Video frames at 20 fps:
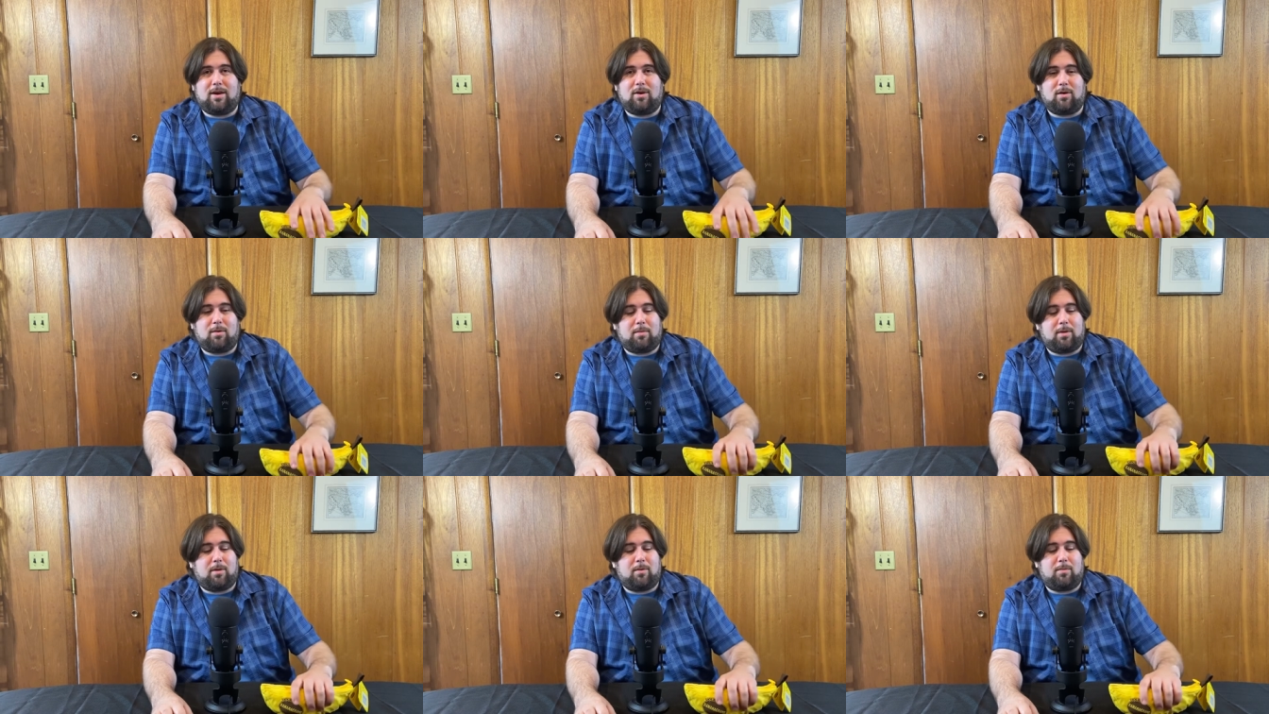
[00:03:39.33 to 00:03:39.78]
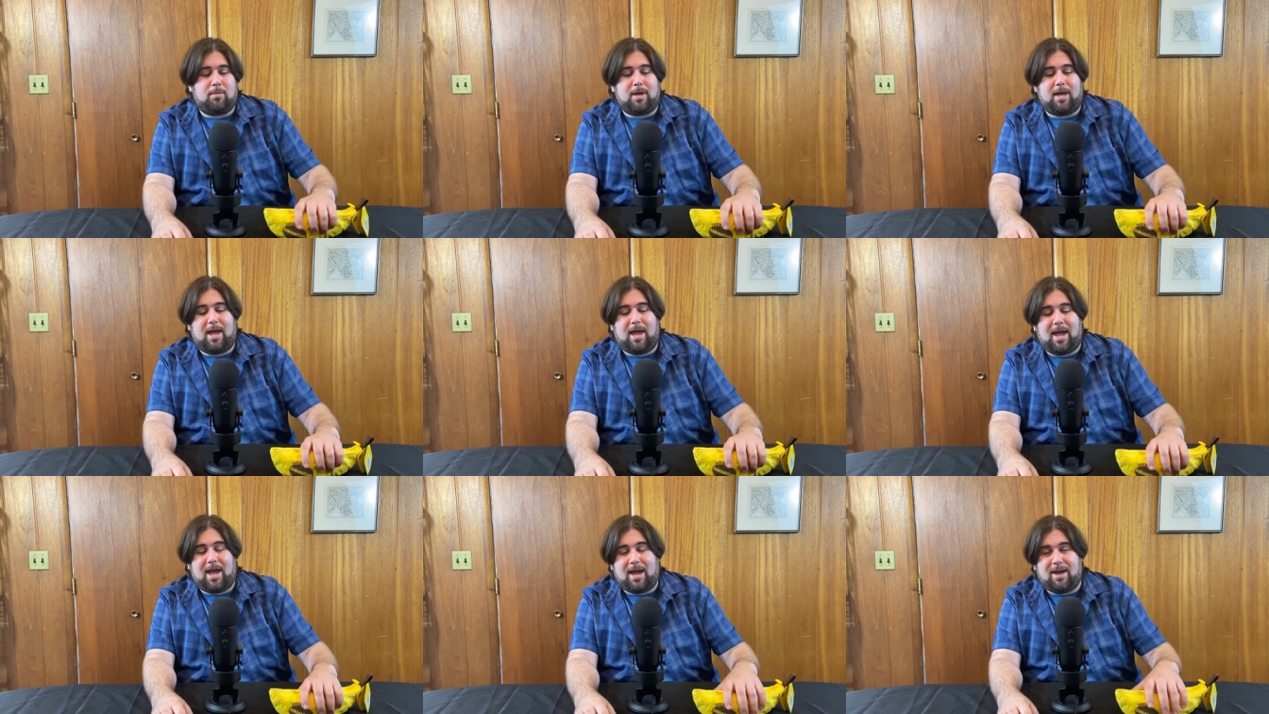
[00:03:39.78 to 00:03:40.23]
Normally it would be
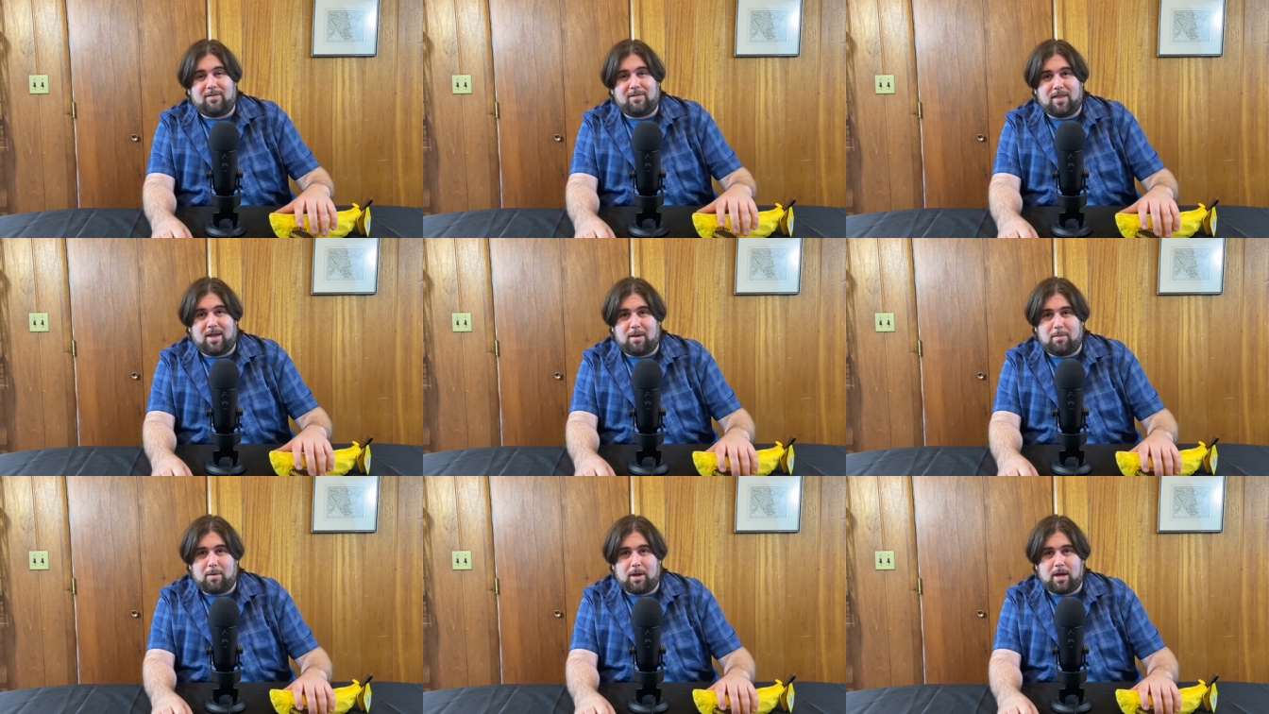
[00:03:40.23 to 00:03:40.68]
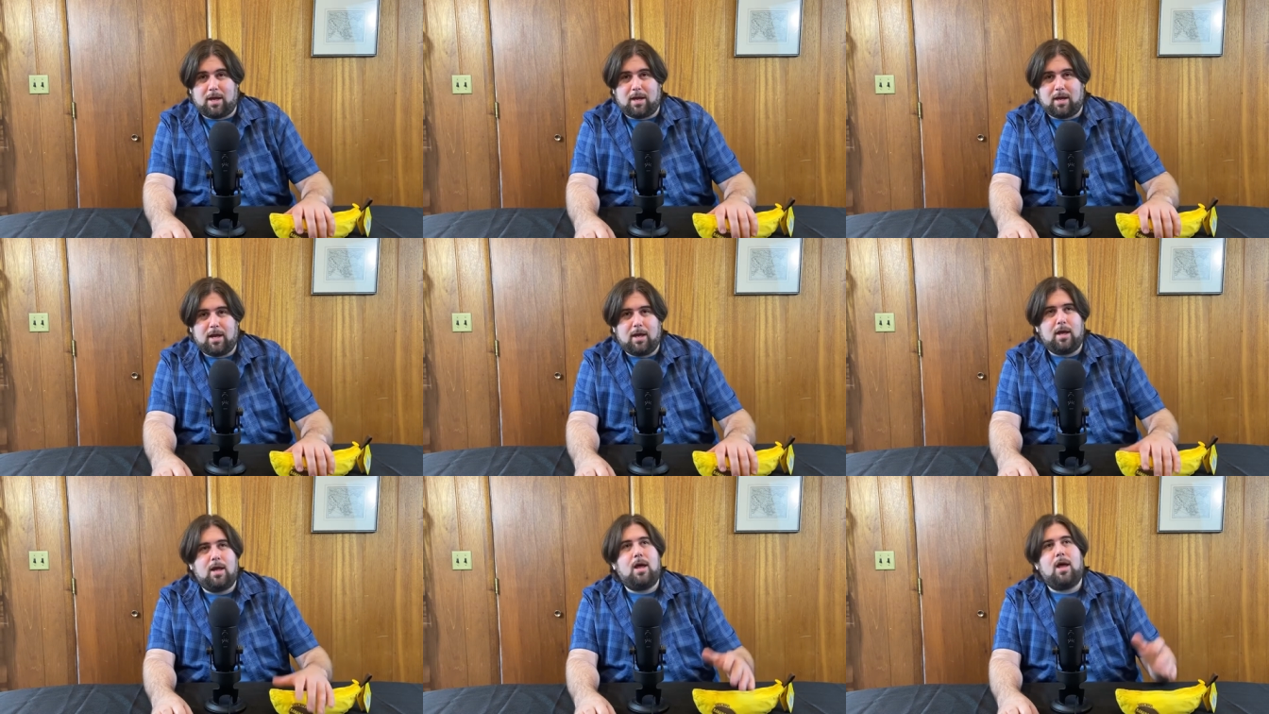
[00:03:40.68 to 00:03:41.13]
half that many.
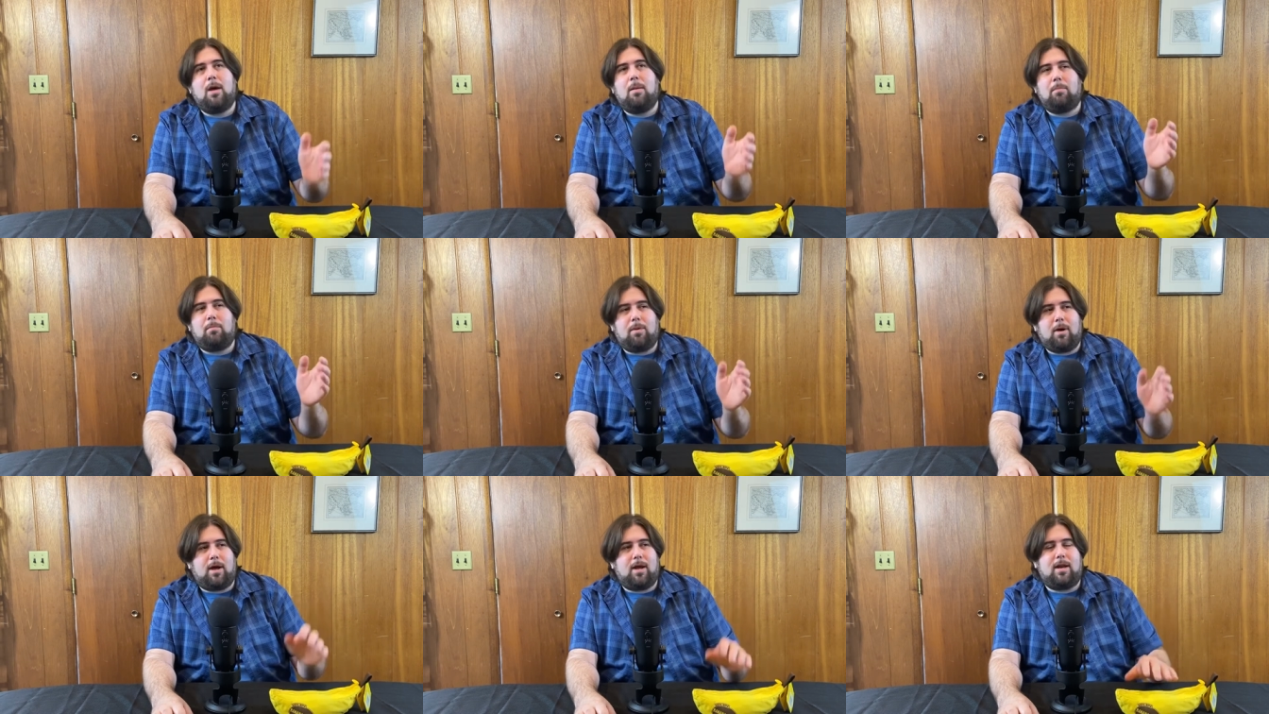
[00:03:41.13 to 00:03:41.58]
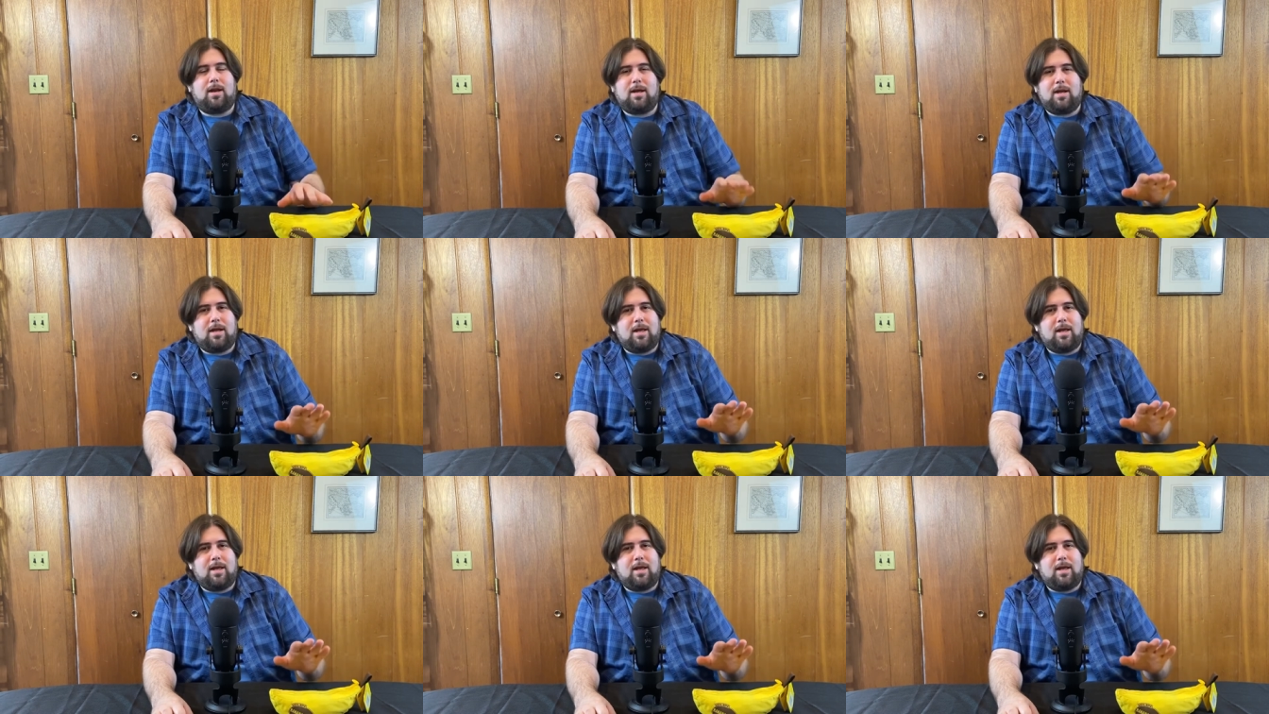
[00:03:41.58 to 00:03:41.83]
But